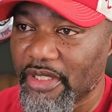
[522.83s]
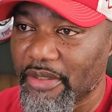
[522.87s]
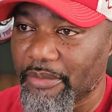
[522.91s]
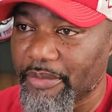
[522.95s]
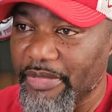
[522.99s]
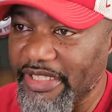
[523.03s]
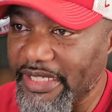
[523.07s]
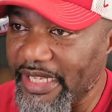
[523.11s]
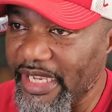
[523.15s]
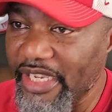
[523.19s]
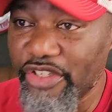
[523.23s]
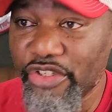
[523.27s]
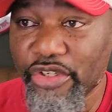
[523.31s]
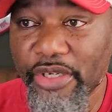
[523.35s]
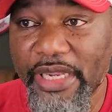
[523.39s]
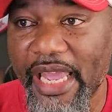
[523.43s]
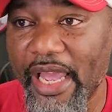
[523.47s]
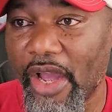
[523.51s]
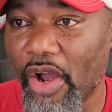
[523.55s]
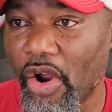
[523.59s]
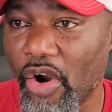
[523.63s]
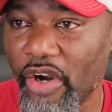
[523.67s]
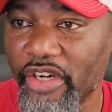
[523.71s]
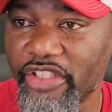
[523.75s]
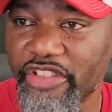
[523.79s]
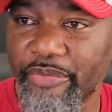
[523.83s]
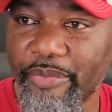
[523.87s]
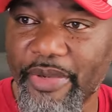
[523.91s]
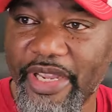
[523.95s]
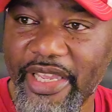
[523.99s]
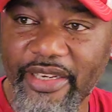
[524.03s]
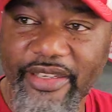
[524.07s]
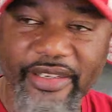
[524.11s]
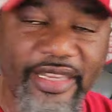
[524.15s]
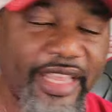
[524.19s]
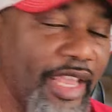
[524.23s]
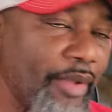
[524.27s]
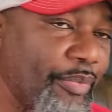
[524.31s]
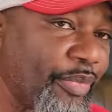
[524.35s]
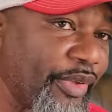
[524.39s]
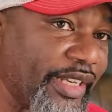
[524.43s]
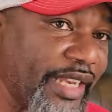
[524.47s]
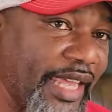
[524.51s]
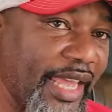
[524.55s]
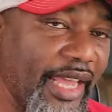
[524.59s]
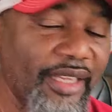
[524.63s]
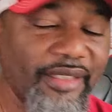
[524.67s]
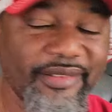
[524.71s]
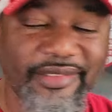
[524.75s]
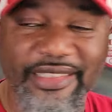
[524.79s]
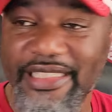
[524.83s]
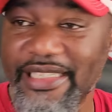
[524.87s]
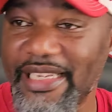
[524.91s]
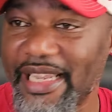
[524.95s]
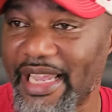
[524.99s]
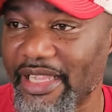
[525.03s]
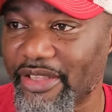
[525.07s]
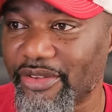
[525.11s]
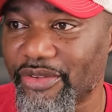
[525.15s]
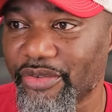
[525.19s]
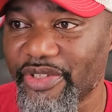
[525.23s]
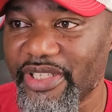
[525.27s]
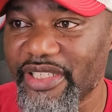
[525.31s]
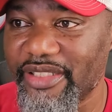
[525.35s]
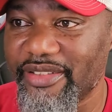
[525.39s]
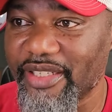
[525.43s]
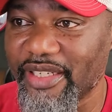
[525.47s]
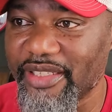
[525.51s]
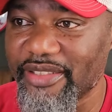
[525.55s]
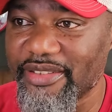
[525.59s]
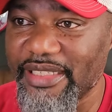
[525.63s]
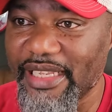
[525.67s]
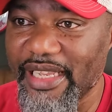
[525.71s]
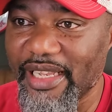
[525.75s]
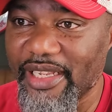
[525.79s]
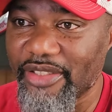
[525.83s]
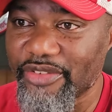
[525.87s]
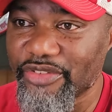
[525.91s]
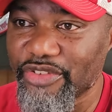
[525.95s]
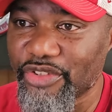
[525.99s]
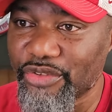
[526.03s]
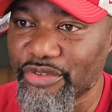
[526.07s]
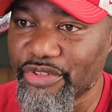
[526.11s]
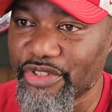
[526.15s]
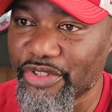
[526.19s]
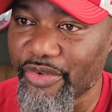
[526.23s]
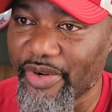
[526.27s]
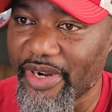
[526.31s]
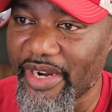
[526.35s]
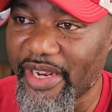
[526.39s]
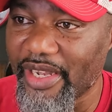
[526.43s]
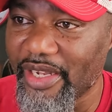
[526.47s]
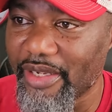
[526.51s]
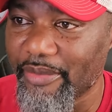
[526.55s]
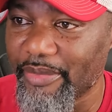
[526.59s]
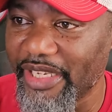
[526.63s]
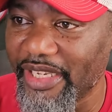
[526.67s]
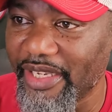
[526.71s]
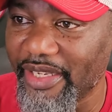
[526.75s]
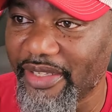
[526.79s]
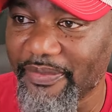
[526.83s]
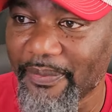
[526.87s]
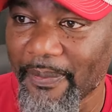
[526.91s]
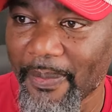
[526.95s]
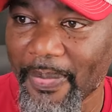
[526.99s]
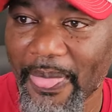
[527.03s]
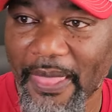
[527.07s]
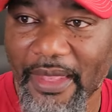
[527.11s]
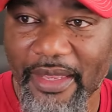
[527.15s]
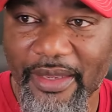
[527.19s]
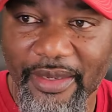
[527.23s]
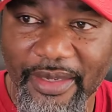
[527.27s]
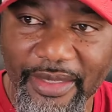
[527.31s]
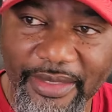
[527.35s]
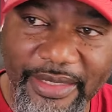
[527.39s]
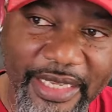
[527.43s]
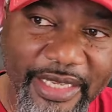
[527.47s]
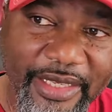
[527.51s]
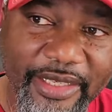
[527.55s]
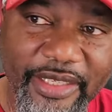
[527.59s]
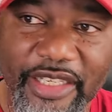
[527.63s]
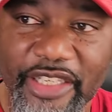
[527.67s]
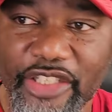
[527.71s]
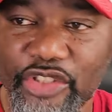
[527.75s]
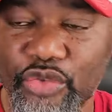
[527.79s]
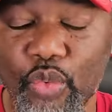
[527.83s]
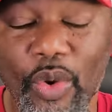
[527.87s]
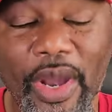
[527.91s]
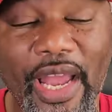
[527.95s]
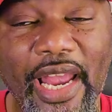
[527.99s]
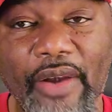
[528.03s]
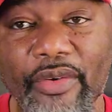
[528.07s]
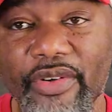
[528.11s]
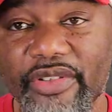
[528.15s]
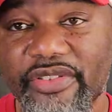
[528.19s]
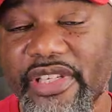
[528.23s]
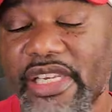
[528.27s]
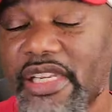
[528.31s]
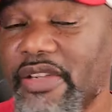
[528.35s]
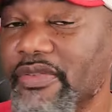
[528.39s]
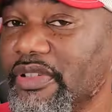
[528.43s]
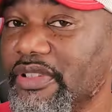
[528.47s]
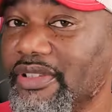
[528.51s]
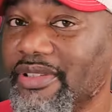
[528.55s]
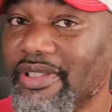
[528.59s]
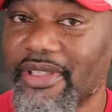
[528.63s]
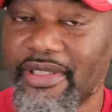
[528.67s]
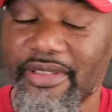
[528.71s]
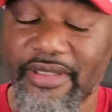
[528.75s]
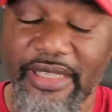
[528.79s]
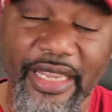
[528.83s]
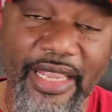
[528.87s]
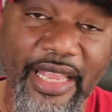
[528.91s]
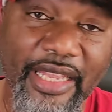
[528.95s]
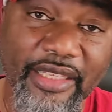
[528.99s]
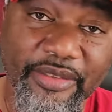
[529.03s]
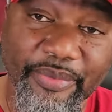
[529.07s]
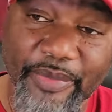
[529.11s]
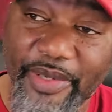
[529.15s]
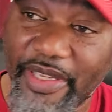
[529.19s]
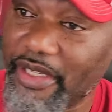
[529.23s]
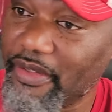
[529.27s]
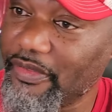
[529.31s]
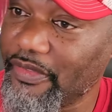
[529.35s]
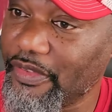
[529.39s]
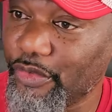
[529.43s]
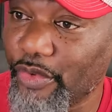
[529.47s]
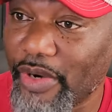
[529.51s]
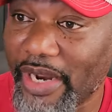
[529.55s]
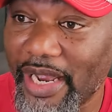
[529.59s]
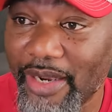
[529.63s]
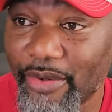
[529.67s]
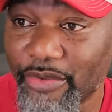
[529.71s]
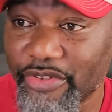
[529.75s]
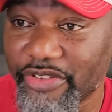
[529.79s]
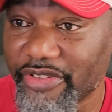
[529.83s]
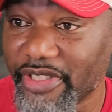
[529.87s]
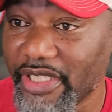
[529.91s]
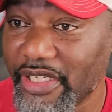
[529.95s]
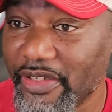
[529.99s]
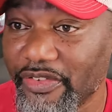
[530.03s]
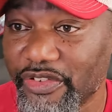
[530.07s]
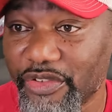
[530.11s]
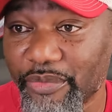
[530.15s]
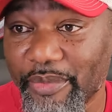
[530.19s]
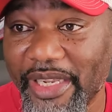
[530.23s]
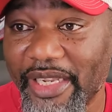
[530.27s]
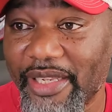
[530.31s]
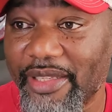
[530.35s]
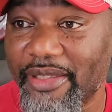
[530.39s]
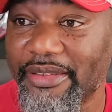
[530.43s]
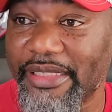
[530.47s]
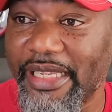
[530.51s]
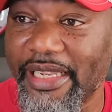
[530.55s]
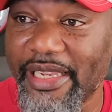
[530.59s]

But then you got Arch Manning helping out. He got three touchdowns on the ground, man. And then these wide receivers, they got some hell of a wide receivers, man.